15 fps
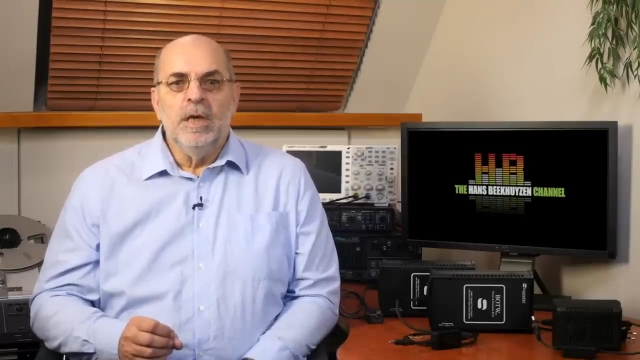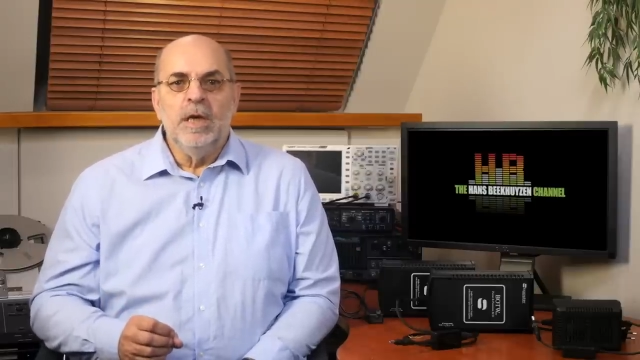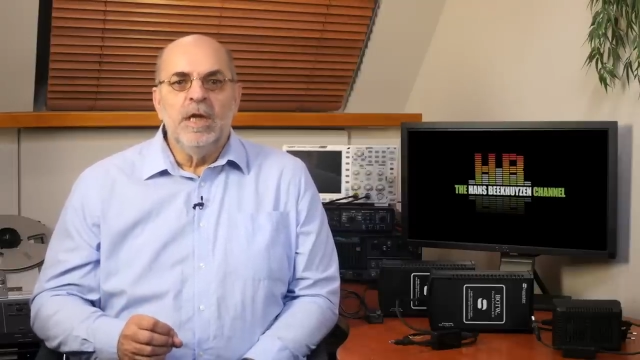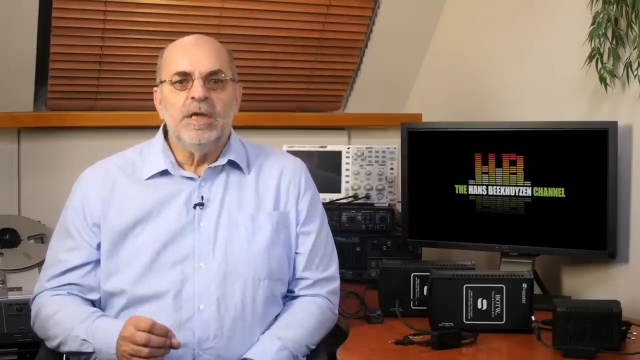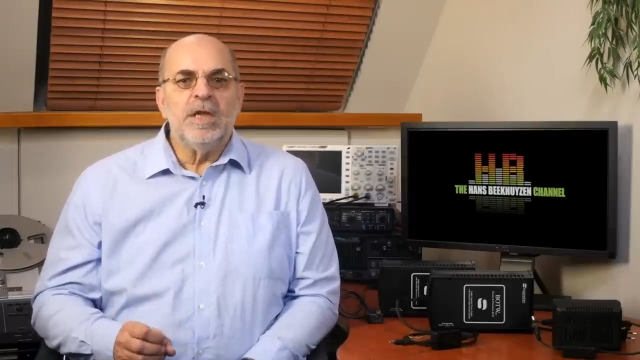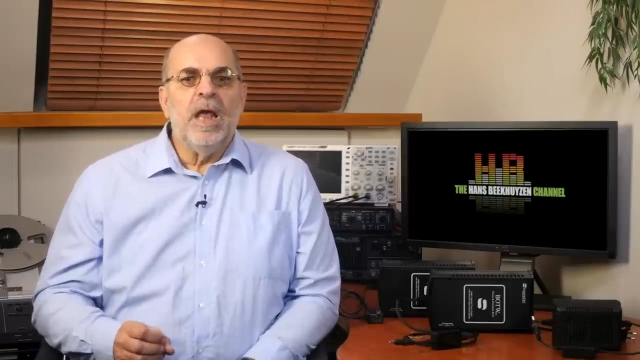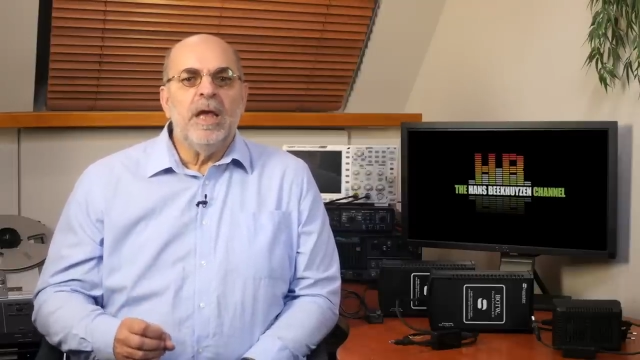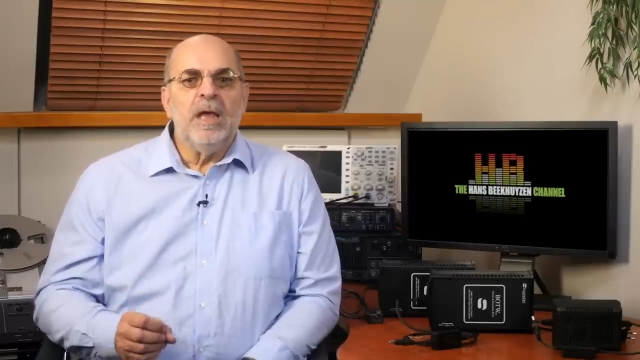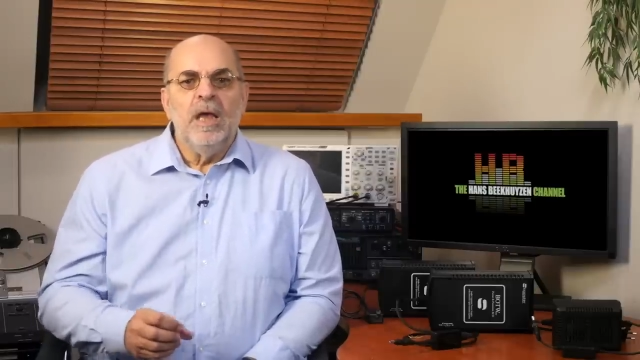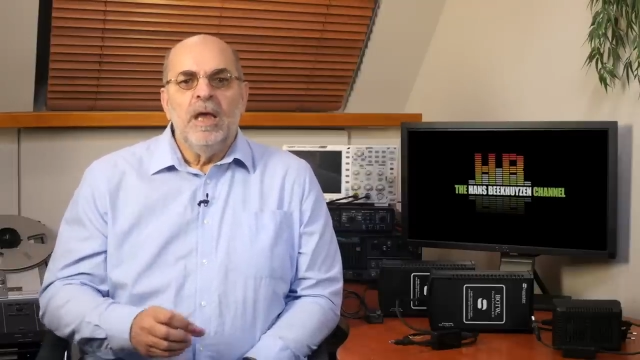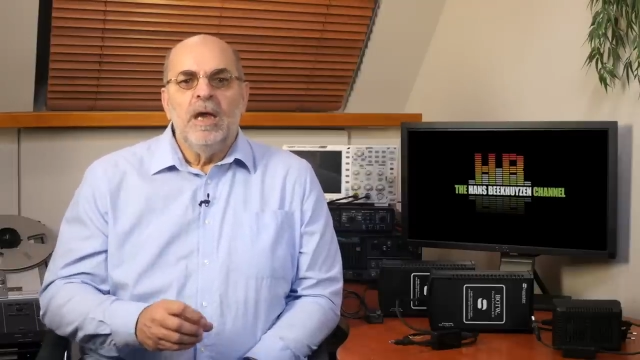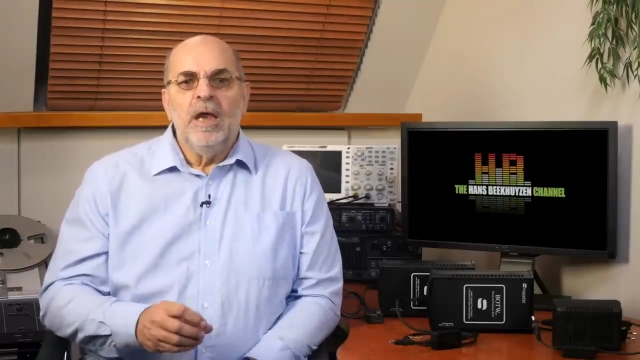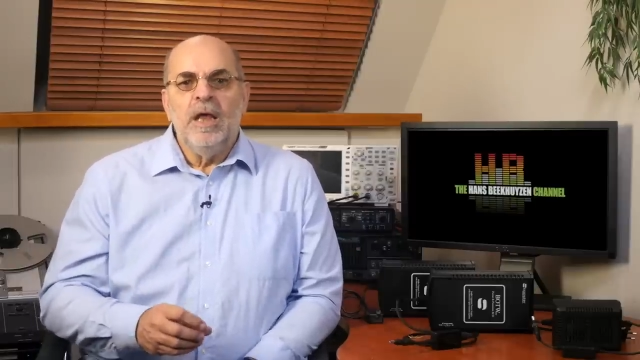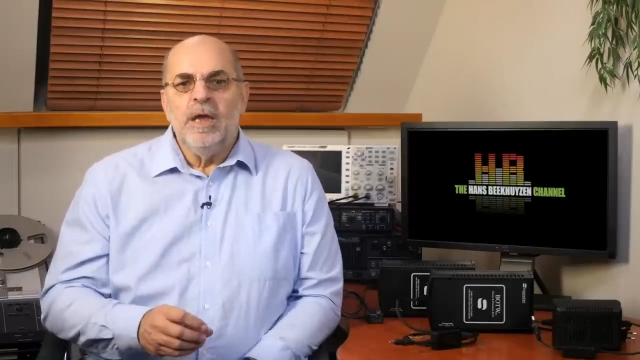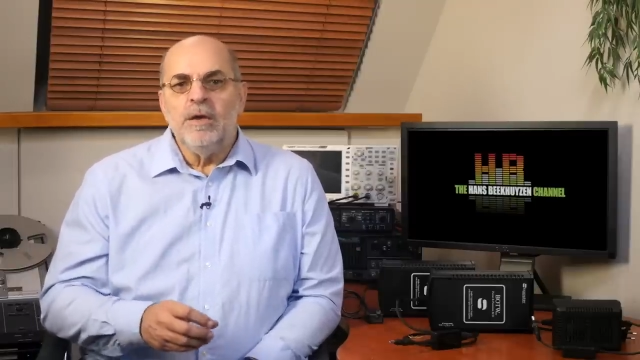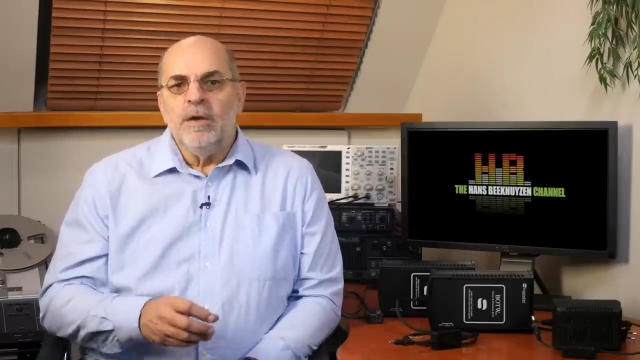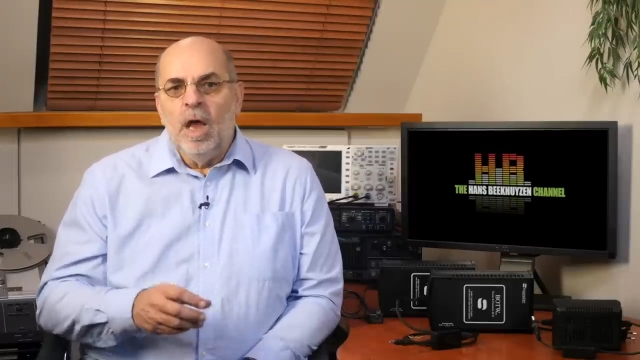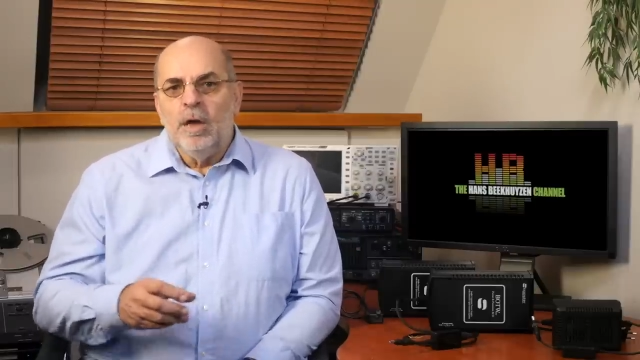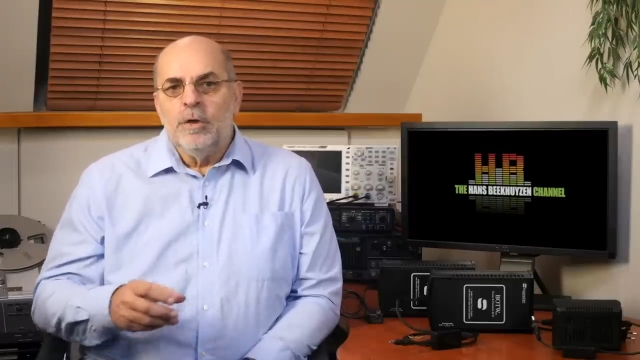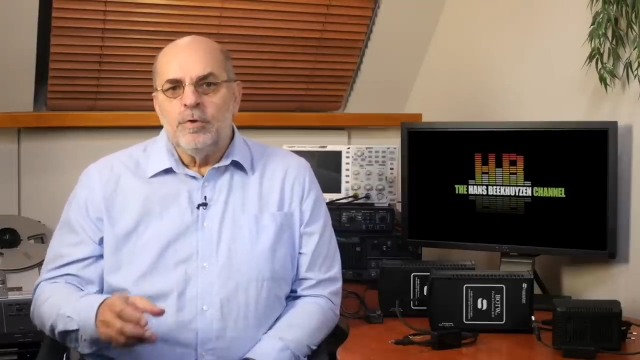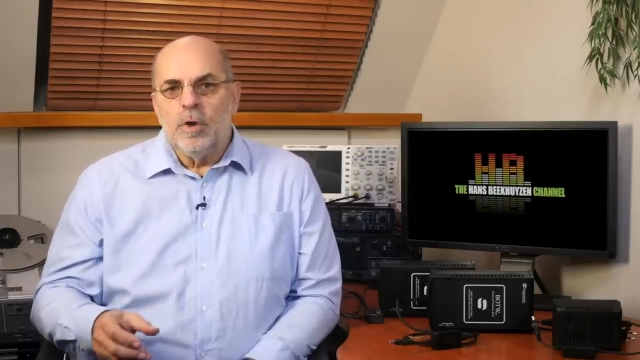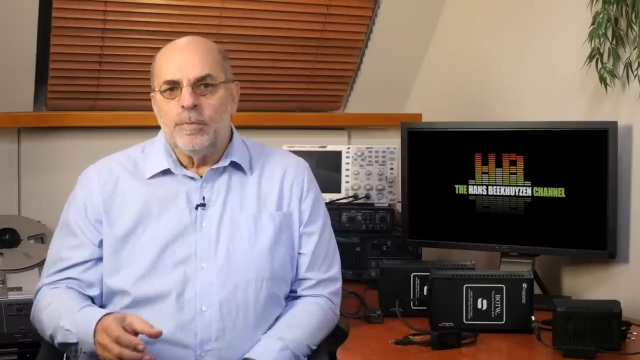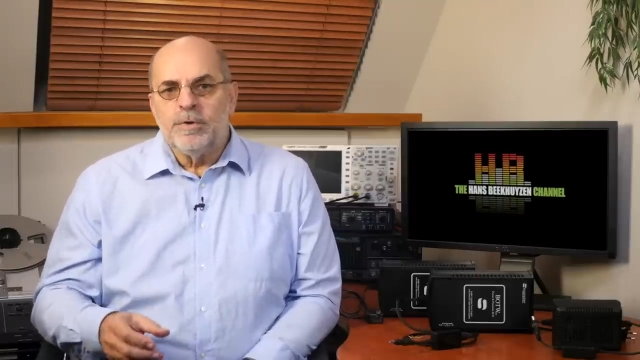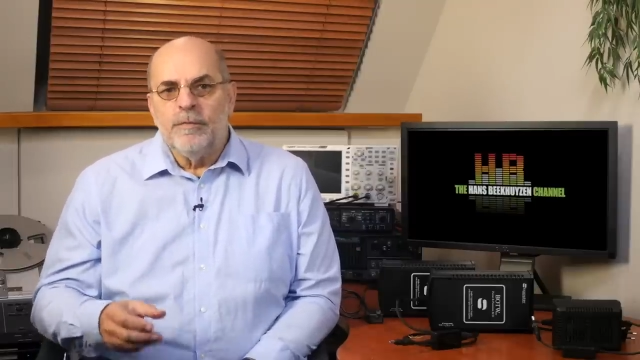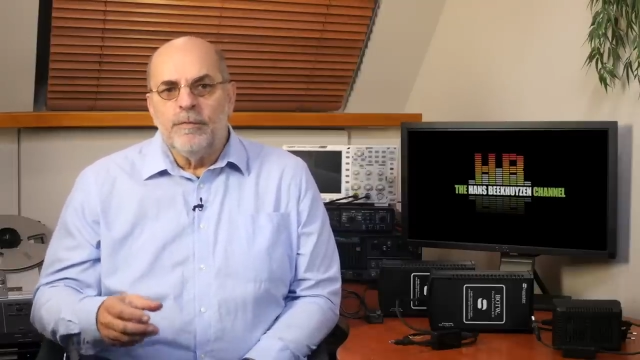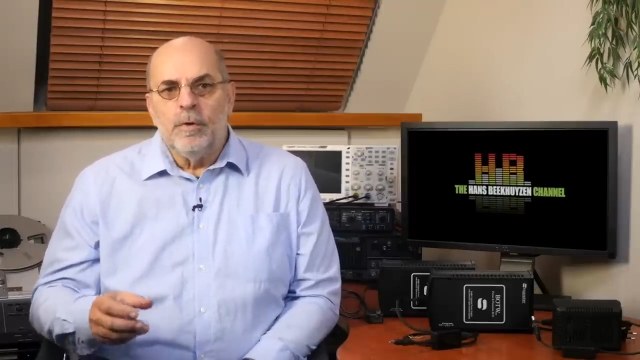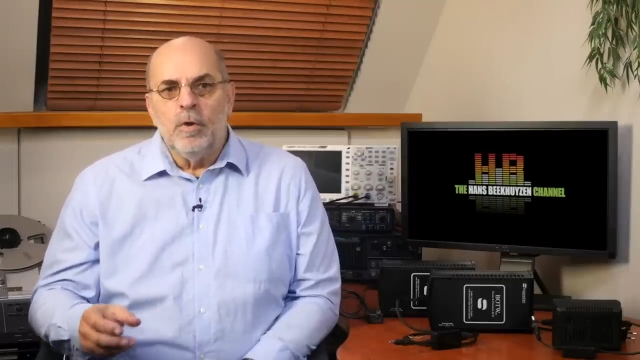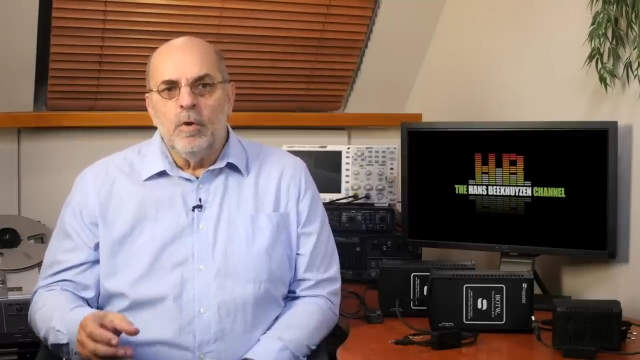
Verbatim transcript: It's like laying drops of